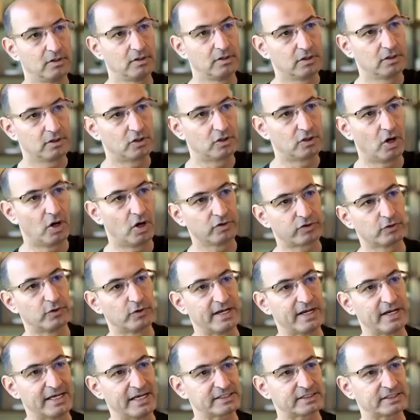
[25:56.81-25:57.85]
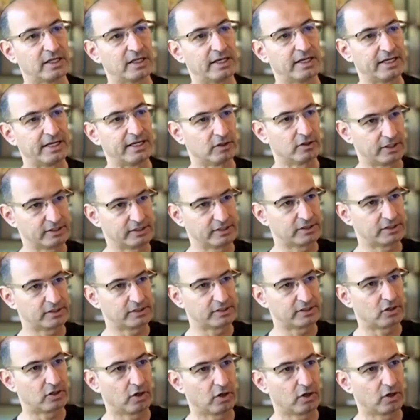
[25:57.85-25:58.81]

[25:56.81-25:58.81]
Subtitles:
go through an escalator, as they call it.